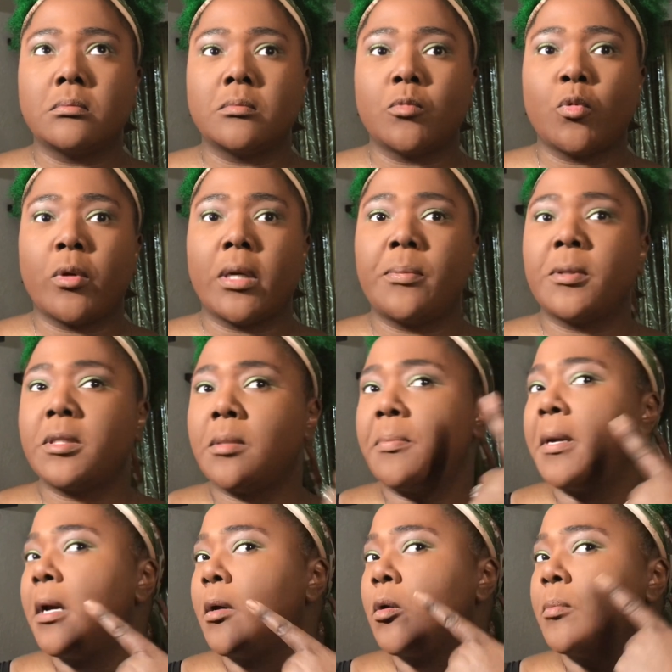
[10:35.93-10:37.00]
where I put the
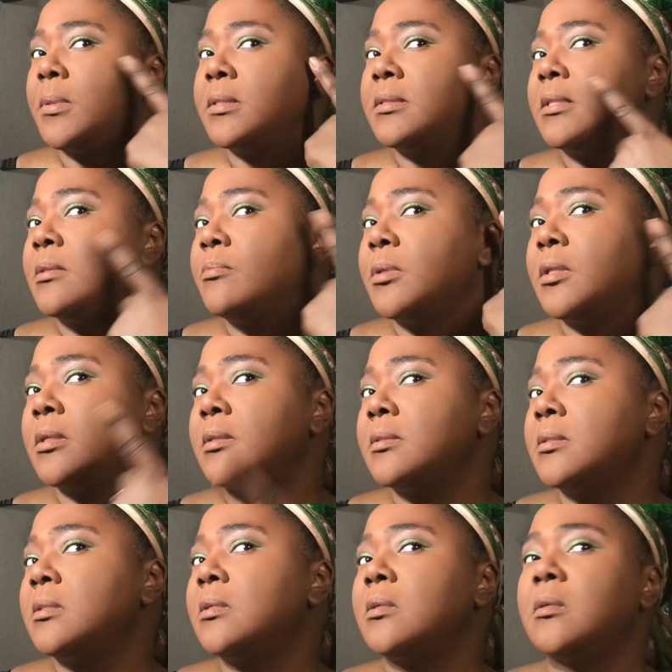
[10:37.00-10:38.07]
powder but didn't put the
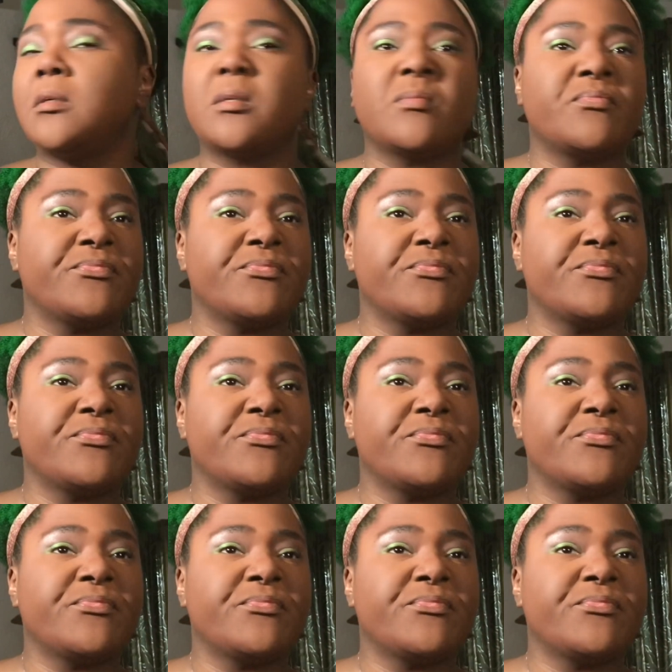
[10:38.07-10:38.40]
concealer.